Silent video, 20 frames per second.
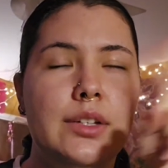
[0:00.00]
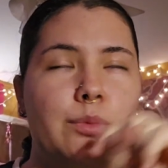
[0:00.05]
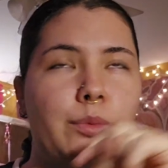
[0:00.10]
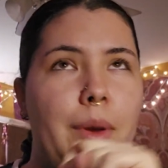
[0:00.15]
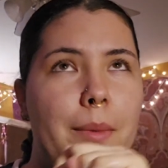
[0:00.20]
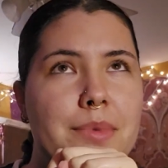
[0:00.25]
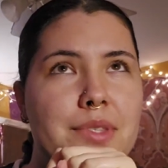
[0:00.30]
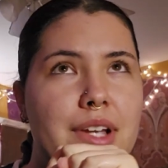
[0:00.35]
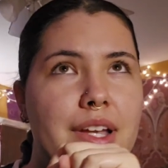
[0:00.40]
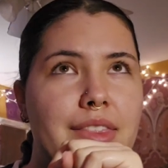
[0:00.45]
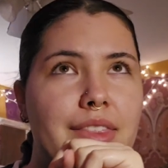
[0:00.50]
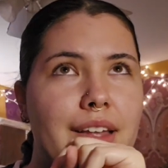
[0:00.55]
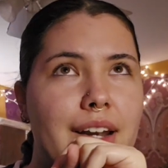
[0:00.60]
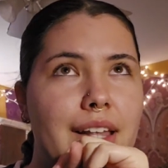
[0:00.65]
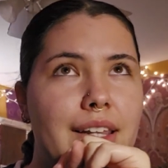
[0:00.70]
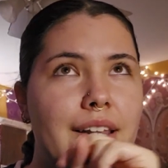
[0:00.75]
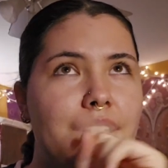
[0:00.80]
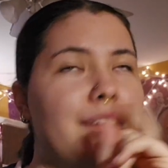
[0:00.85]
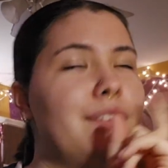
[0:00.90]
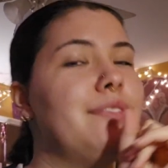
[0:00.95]
website that I
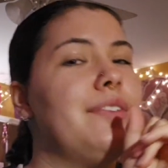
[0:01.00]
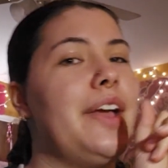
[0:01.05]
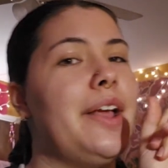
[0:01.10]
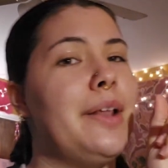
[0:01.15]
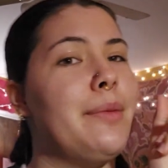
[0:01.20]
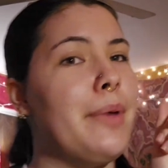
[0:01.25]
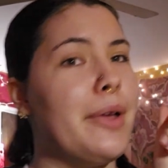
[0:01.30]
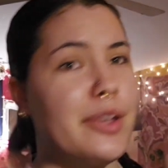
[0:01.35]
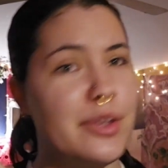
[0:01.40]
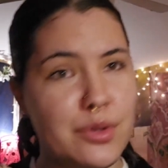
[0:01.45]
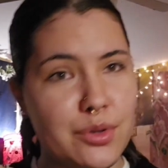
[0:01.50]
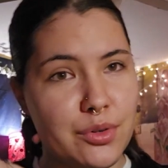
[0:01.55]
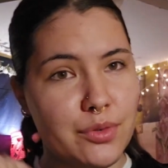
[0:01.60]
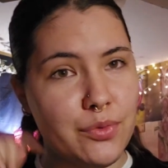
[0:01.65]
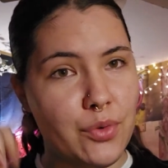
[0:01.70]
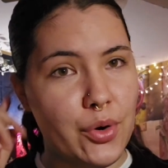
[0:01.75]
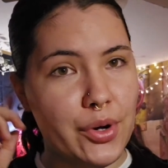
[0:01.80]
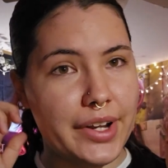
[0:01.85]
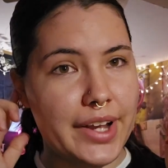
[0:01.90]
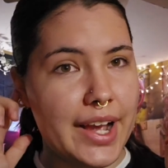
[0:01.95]
love and my Google
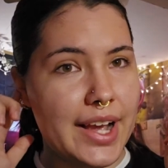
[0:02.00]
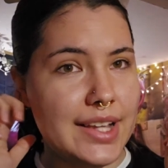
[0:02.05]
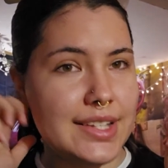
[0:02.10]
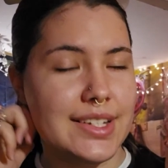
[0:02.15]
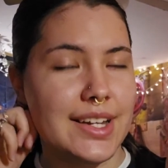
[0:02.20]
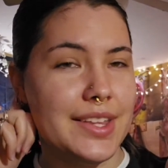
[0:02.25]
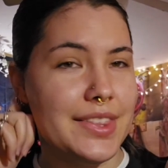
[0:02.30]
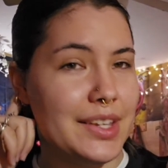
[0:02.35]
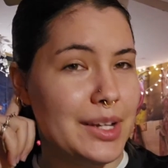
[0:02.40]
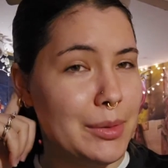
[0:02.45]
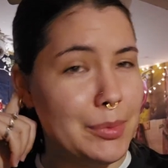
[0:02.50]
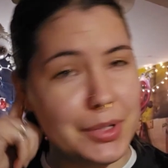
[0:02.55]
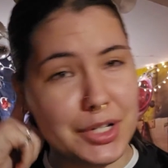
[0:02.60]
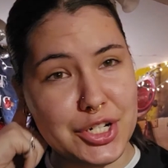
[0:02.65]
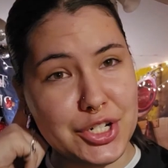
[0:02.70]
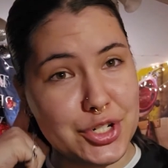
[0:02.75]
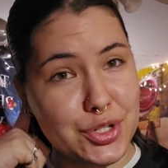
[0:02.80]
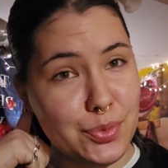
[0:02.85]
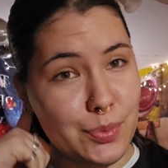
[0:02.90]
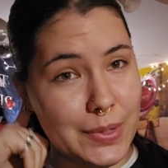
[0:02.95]
forecast, I think I'm
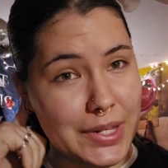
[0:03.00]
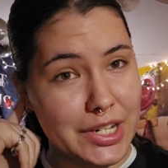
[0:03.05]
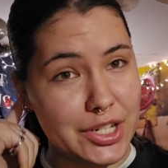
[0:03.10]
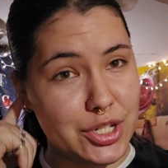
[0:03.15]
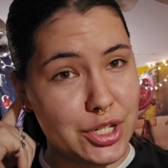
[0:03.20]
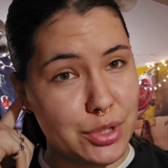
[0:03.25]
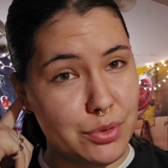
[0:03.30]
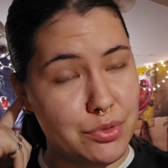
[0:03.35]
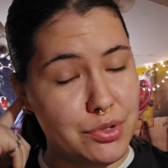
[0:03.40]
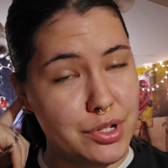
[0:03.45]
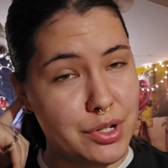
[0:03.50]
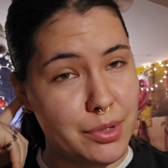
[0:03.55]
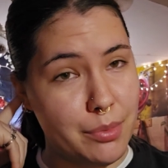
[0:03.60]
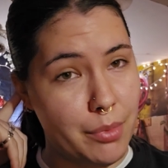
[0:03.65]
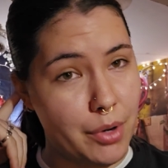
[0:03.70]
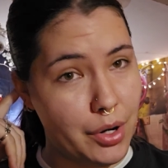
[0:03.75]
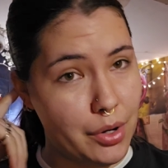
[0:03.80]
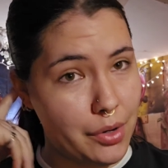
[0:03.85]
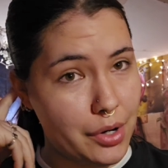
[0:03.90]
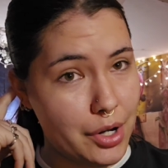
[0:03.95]
going to do week 2
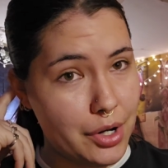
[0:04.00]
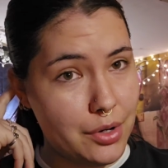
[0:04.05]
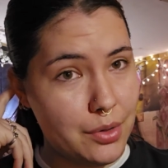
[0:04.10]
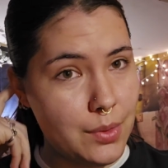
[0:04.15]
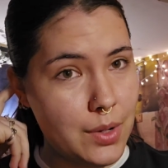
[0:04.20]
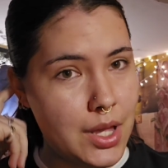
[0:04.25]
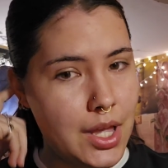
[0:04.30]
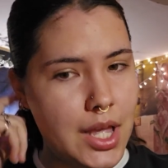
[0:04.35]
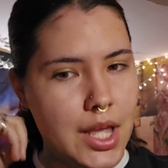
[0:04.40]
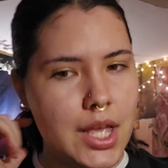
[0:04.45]
tomorrow